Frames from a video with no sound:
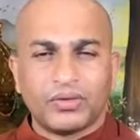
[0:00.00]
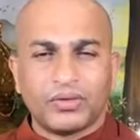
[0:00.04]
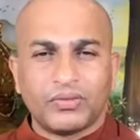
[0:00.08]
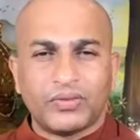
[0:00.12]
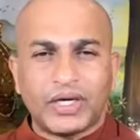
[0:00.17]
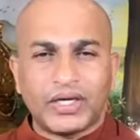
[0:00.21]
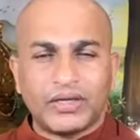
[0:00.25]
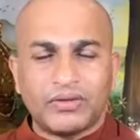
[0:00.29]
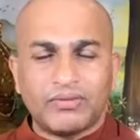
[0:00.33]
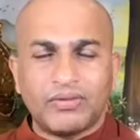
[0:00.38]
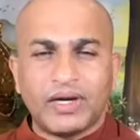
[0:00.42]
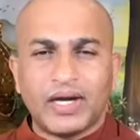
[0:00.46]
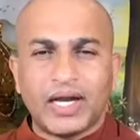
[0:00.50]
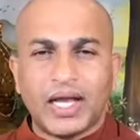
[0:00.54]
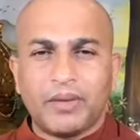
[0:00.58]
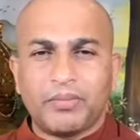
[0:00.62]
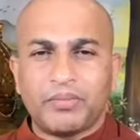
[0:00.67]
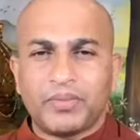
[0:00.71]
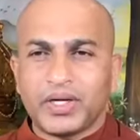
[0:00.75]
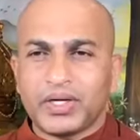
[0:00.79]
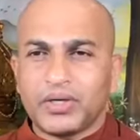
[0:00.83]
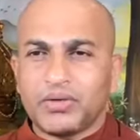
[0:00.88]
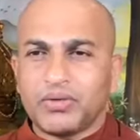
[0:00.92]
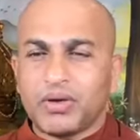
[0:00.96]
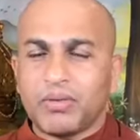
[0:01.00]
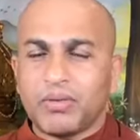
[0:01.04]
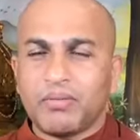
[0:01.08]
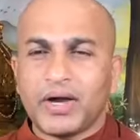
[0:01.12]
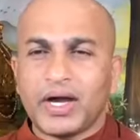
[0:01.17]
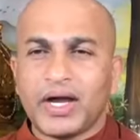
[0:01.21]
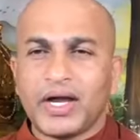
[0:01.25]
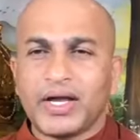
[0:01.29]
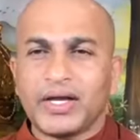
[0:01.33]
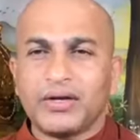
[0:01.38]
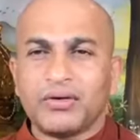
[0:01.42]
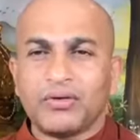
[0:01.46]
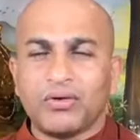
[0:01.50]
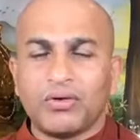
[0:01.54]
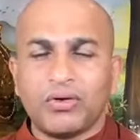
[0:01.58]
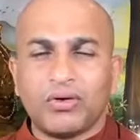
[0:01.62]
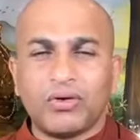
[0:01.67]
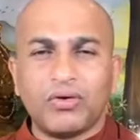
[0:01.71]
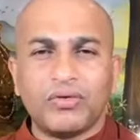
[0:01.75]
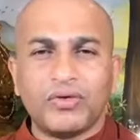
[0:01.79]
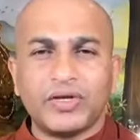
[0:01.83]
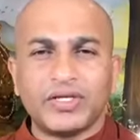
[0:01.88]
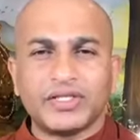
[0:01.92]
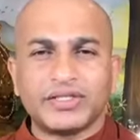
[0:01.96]
what will happen? Your mind
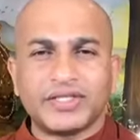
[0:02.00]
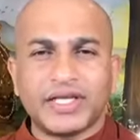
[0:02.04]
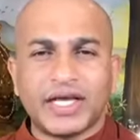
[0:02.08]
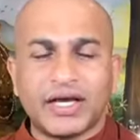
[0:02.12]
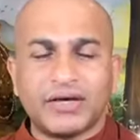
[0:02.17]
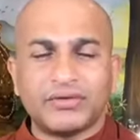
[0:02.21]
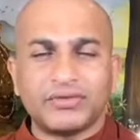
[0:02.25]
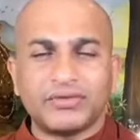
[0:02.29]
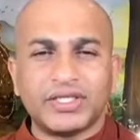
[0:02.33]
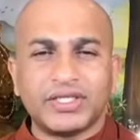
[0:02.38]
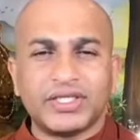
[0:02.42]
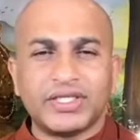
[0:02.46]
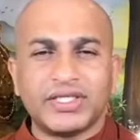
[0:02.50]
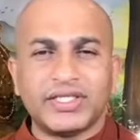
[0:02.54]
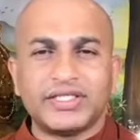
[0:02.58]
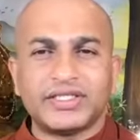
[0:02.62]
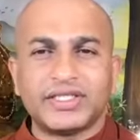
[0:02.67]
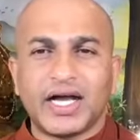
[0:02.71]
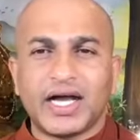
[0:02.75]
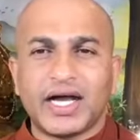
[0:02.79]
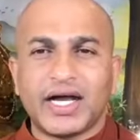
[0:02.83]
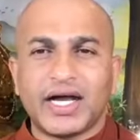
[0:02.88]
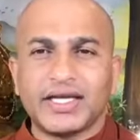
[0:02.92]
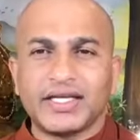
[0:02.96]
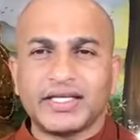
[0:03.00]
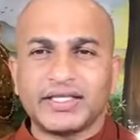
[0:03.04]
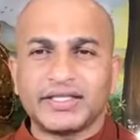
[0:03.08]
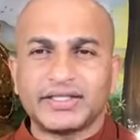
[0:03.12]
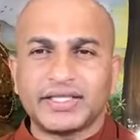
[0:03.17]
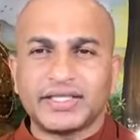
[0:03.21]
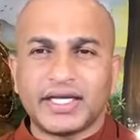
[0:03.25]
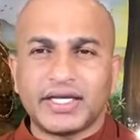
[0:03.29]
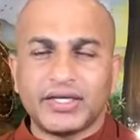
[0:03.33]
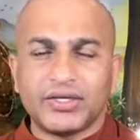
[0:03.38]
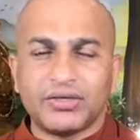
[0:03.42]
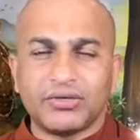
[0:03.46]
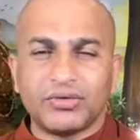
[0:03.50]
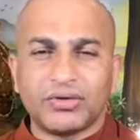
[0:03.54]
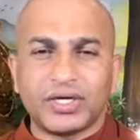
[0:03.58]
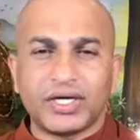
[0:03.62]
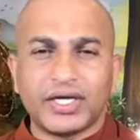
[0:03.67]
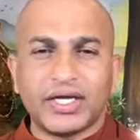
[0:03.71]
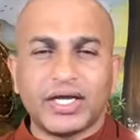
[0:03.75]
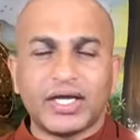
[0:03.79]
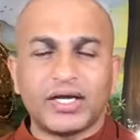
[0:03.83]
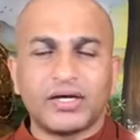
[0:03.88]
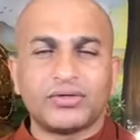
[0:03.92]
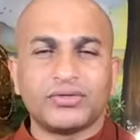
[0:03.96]
always have the desires, and you
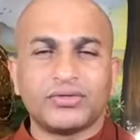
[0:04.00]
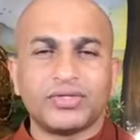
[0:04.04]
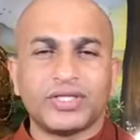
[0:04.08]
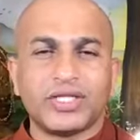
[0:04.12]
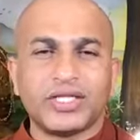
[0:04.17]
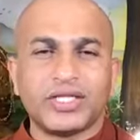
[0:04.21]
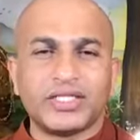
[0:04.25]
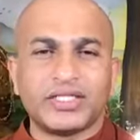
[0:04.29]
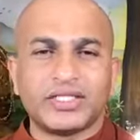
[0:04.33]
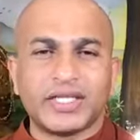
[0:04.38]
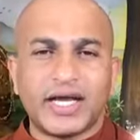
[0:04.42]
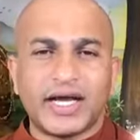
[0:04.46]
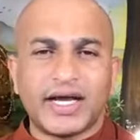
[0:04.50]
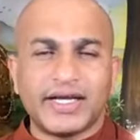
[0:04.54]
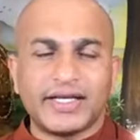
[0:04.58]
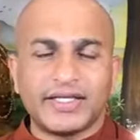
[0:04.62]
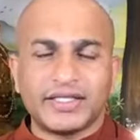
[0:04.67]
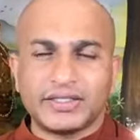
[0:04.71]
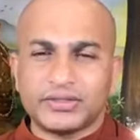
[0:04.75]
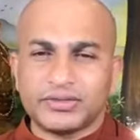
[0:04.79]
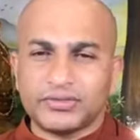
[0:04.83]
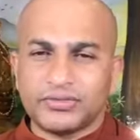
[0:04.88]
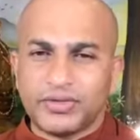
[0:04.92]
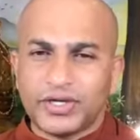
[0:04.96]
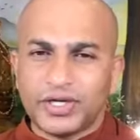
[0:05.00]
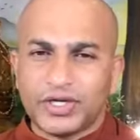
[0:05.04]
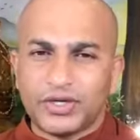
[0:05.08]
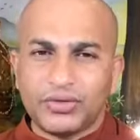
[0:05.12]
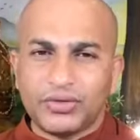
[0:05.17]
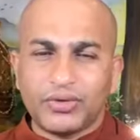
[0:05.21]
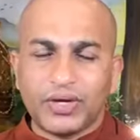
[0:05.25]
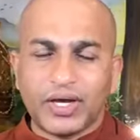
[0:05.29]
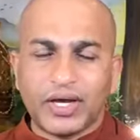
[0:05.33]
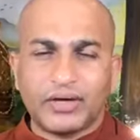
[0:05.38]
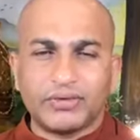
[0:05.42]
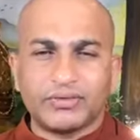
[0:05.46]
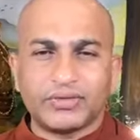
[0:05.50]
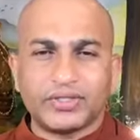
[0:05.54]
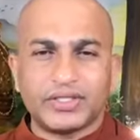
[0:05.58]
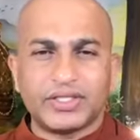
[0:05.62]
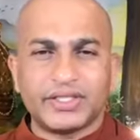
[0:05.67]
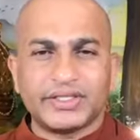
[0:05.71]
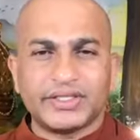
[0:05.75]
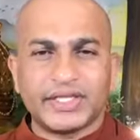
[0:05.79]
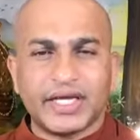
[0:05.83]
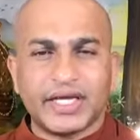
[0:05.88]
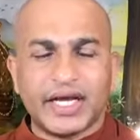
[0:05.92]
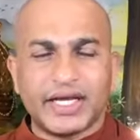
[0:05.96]
clinging to desires. When you have the
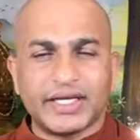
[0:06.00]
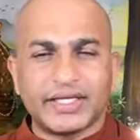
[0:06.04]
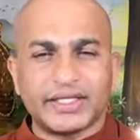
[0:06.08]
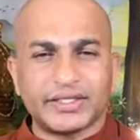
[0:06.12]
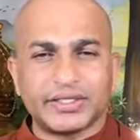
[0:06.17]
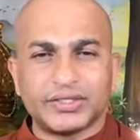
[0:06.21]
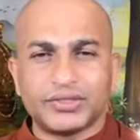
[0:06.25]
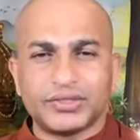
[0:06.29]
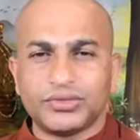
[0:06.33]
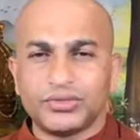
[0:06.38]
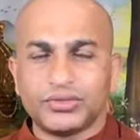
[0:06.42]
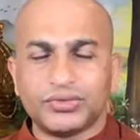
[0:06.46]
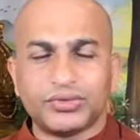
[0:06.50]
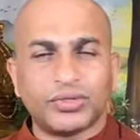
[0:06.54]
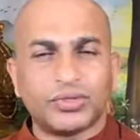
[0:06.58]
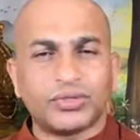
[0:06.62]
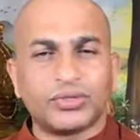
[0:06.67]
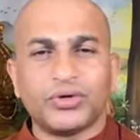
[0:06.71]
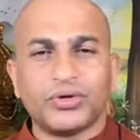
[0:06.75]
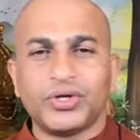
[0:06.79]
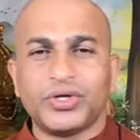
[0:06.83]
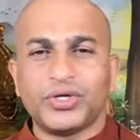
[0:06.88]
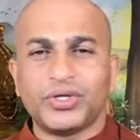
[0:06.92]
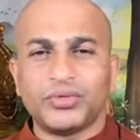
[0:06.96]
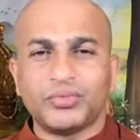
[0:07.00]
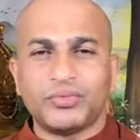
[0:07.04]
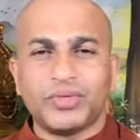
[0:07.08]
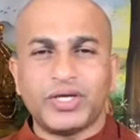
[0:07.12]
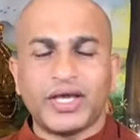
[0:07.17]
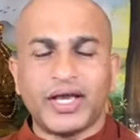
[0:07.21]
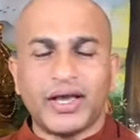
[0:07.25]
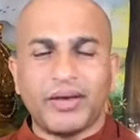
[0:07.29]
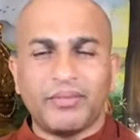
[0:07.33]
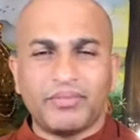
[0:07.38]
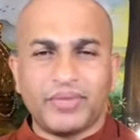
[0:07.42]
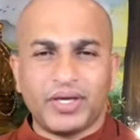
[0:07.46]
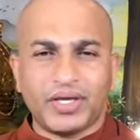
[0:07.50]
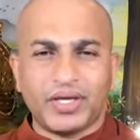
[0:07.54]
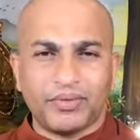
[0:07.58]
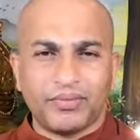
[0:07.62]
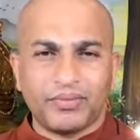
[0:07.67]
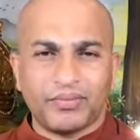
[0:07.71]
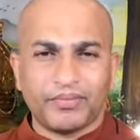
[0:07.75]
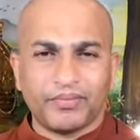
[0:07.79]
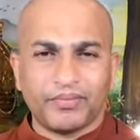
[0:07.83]
desires, you're not going to be happy.